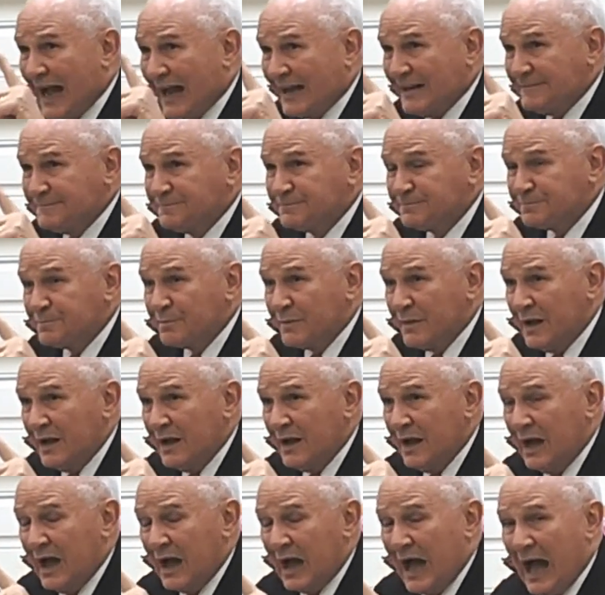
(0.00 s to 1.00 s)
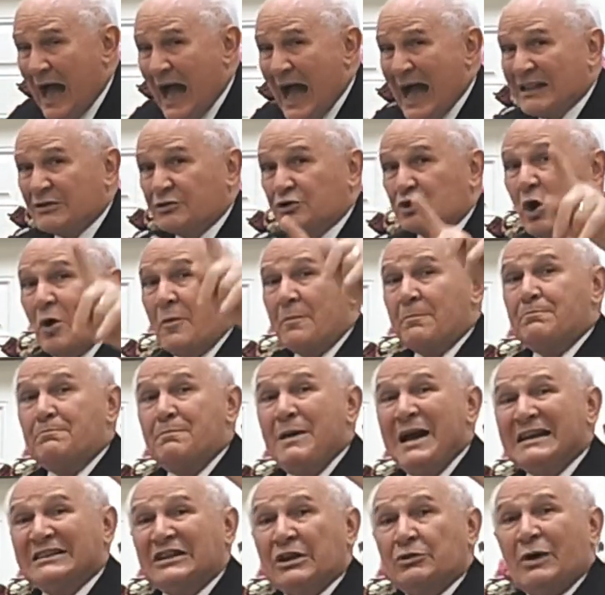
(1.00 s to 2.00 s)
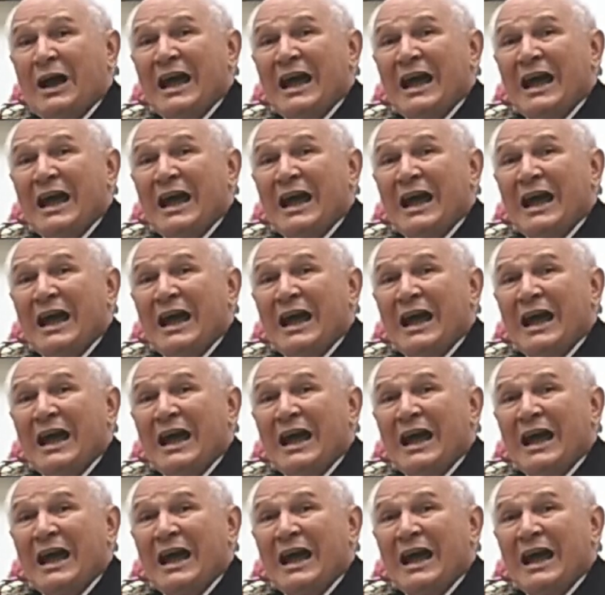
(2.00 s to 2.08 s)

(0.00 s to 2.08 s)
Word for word: when these three trumpets sounded,